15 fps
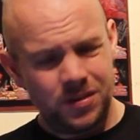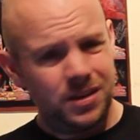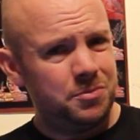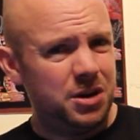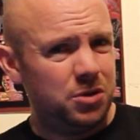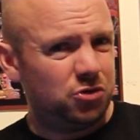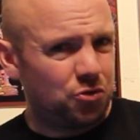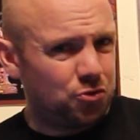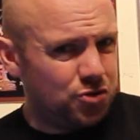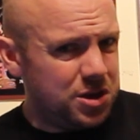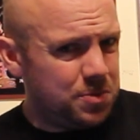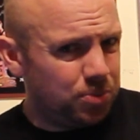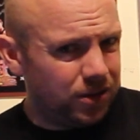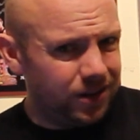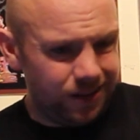I mean it was a
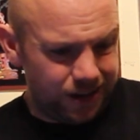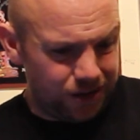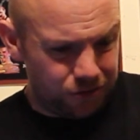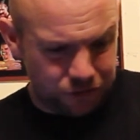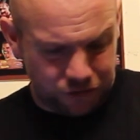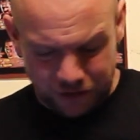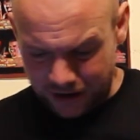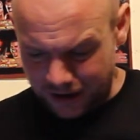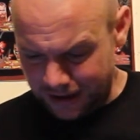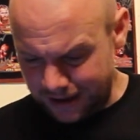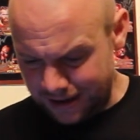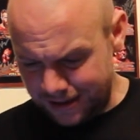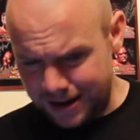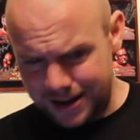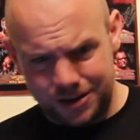replay, like I don't fucking
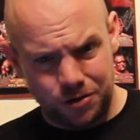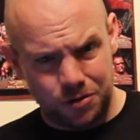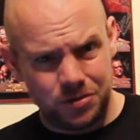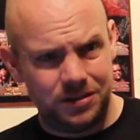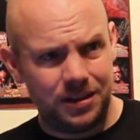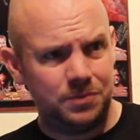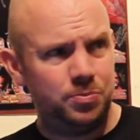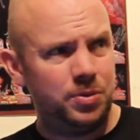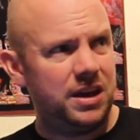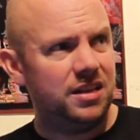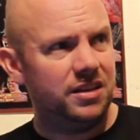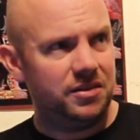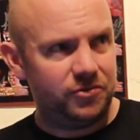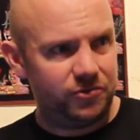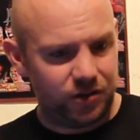get that, you know, I did pay
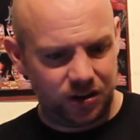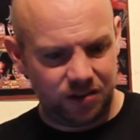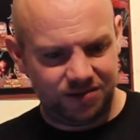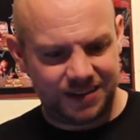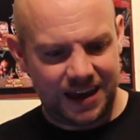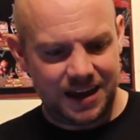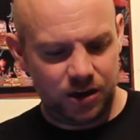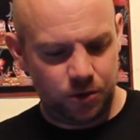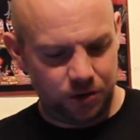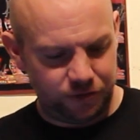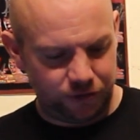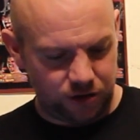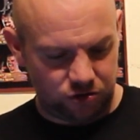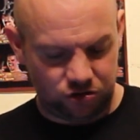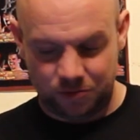like fucking 10 quid
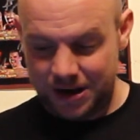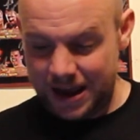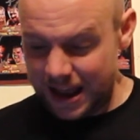for it or something.